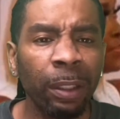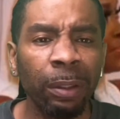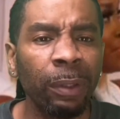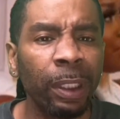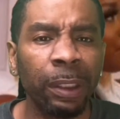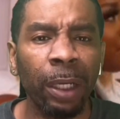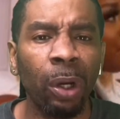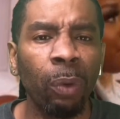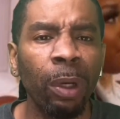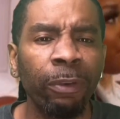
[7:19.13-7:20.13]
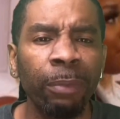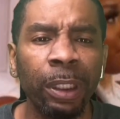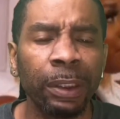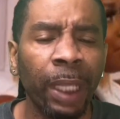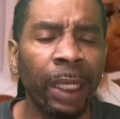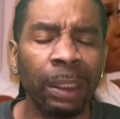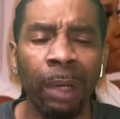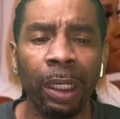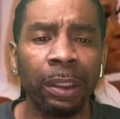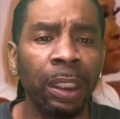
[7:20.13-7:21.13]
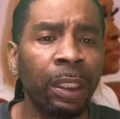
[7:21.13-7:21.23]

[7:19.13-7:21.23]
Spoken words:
No, that's not going to work for me, because 9 times out of 10,